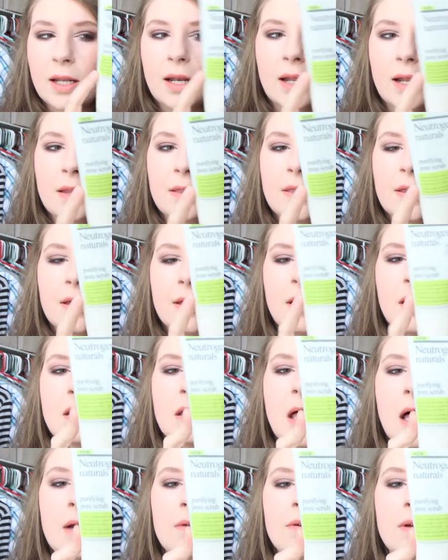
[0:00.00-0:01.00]
and I think a
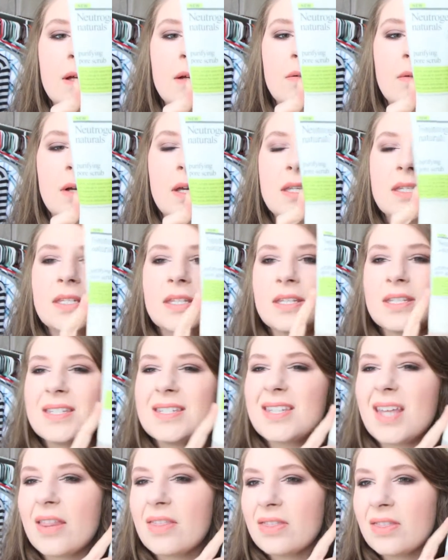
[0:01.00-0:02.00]
lot of it is the
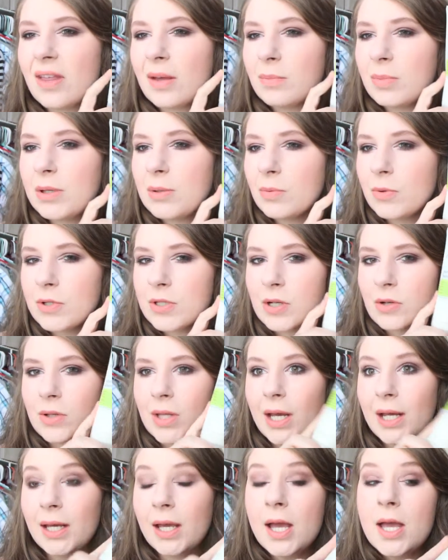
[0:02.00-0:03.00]
scent that people don't
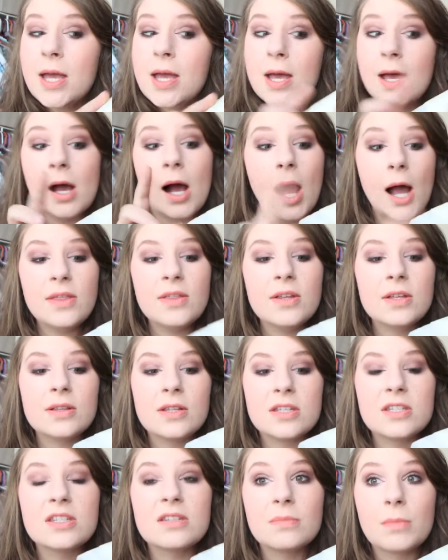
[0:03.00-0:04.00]
like. I think
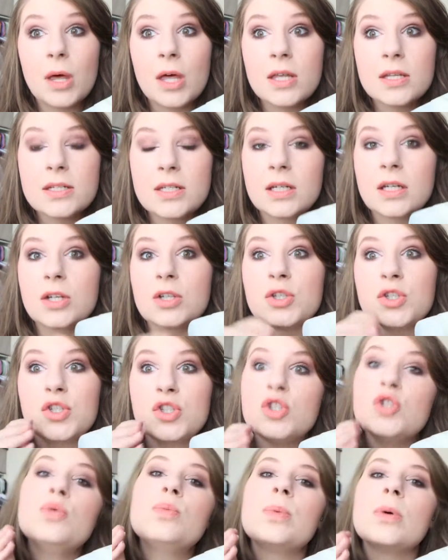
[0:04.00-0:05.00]
this smells like a
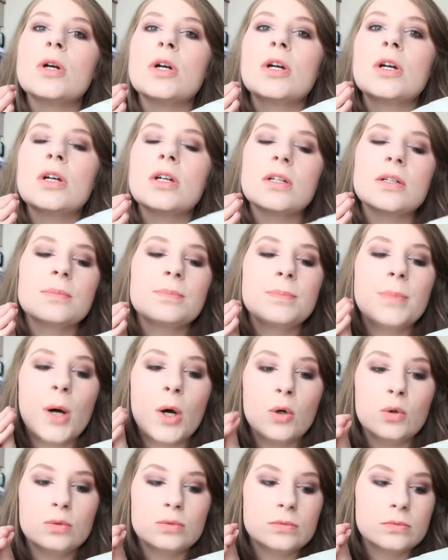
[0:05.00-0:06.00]
super
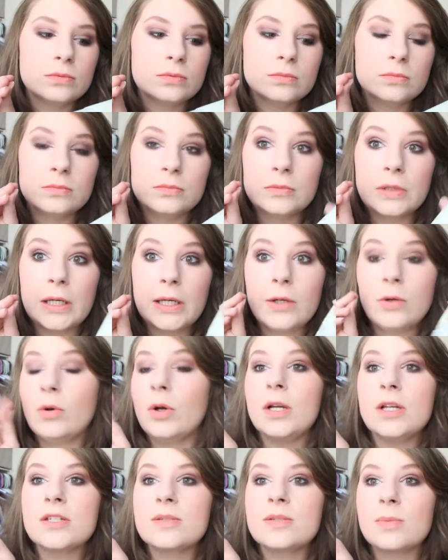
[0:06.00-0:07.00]
potent, like
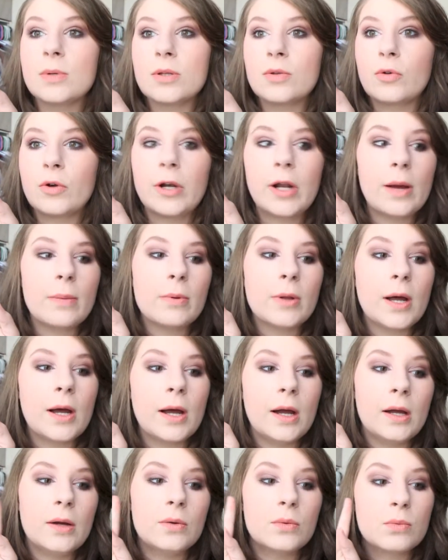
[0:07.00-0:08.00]
Granny Smith green apple.
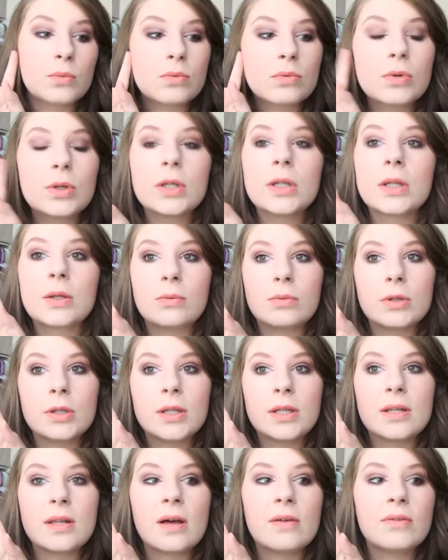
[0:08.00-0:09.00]
I really,
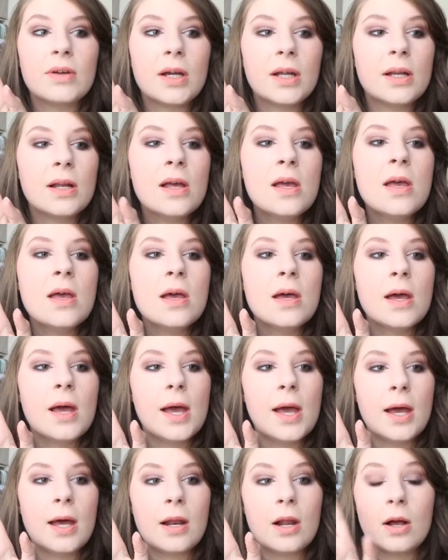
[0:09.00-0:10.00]
really love it.
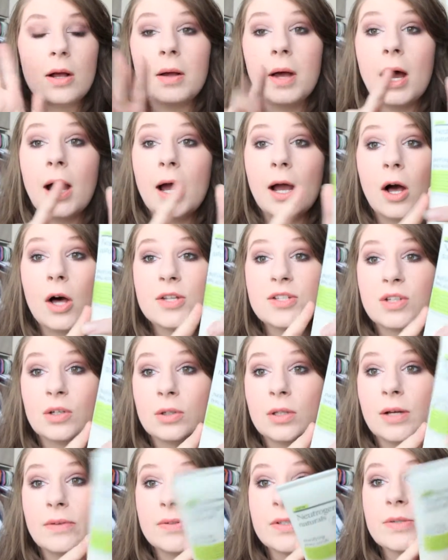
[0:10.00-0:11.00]
And I also
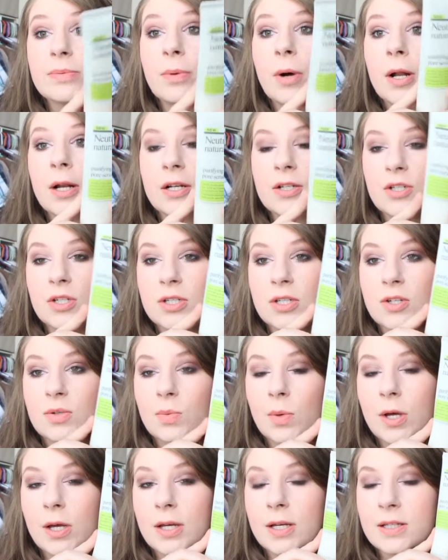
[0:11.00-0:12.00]
love this product just as
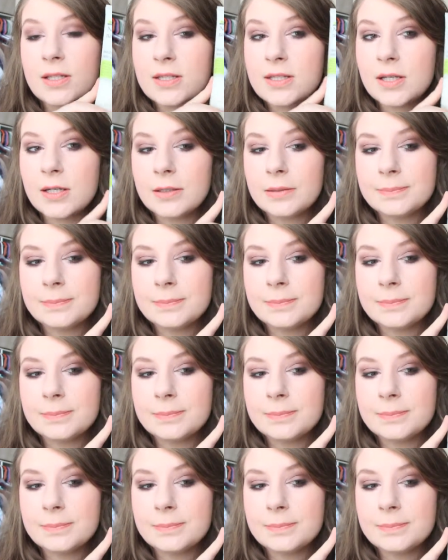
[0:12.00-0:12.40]
well. It's